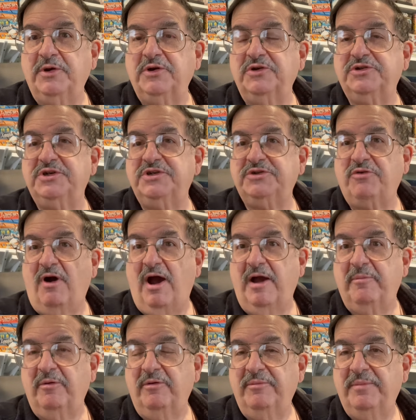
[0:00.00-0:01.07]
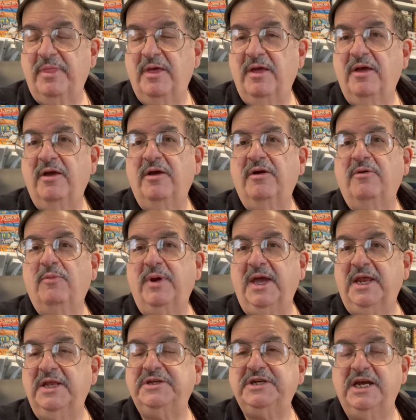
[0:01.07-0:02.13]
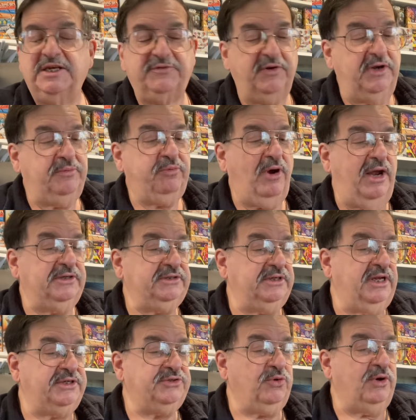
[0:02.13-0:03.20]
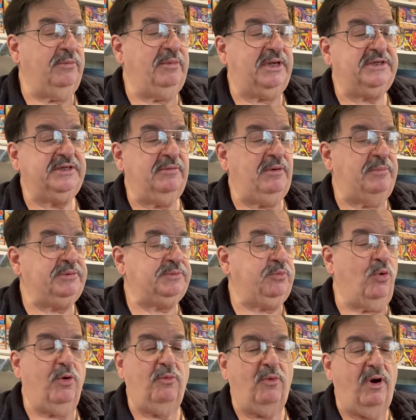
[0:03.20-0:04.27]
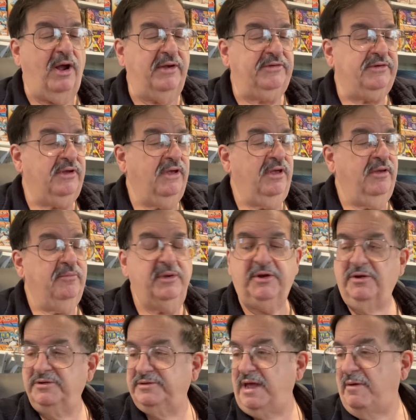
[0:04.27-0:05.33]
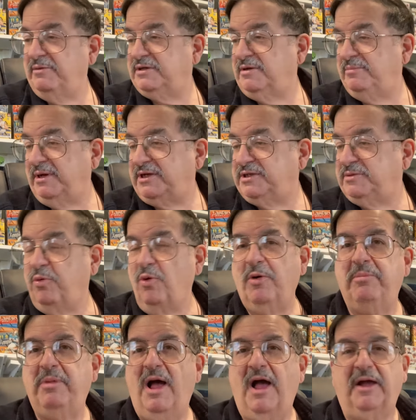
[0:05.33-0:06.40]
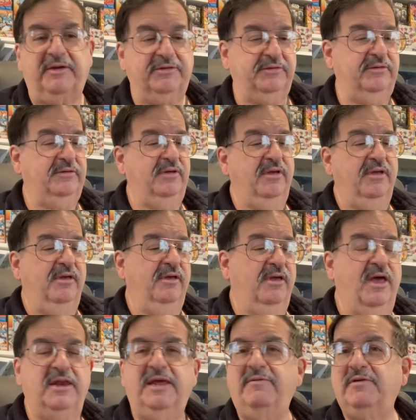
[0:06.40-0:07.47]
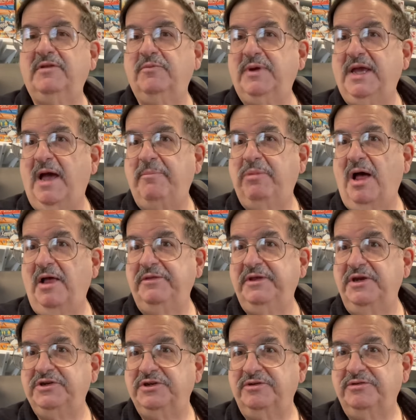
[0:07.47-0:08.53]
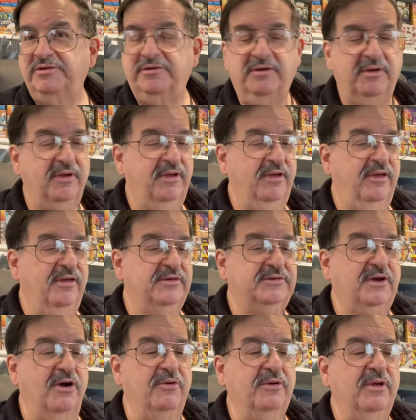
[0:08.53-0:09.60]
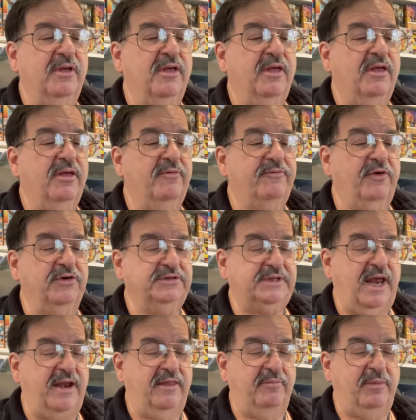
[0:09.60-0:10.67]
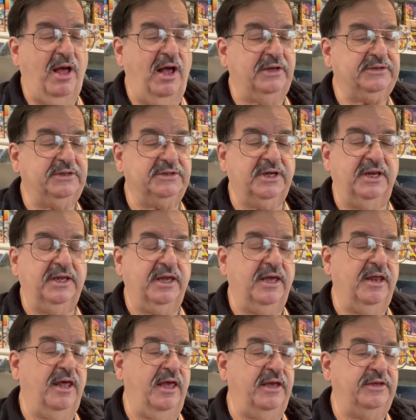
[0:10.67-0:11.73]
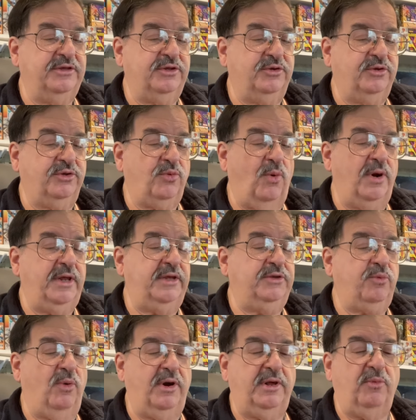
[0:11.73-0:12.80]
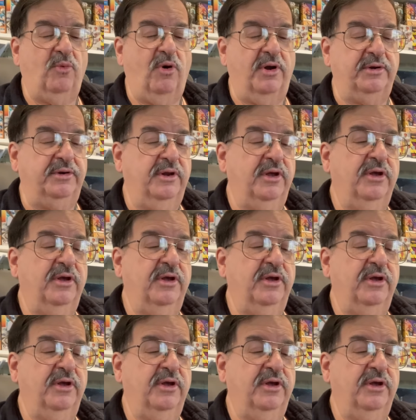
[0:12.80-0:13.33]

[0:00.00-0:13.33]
and you're a subscriber, we got a chance for these prizes. And I sort of mixed them up sport-wise because that was a mixed sport box. And even we got politicians. So first out of the box is going to get a 2021-22